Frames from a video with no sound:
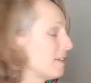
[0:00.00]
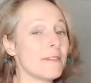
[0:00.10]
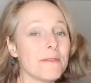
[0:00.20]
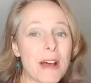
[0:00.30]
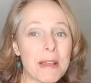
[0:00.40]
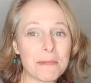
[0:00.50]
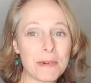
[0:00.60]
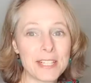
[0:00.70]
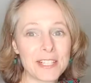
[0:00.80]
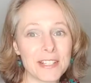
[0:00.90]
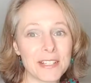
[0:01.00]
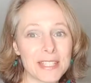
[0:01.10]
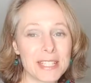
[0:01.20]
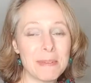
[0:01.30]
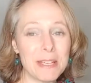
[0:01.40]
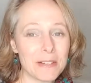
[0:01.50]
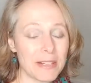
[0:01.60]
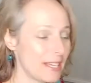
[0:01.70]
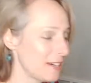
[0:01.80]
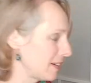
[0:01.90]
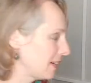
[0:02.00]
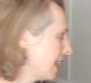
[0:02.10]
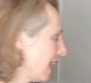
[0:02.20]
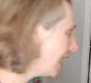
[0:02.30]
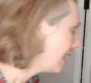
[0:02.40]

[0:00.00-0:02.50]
vibrational speaker here. And the